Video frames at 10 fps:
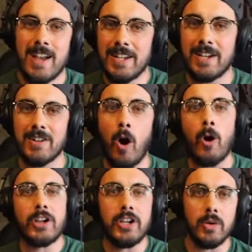And you can
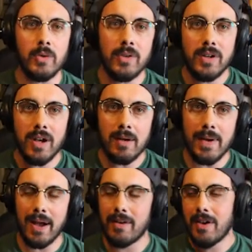argue
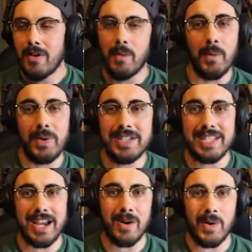about what we
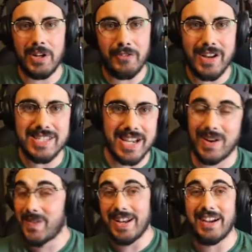say or what your friends say
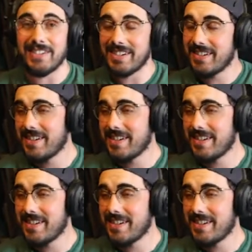or whatever.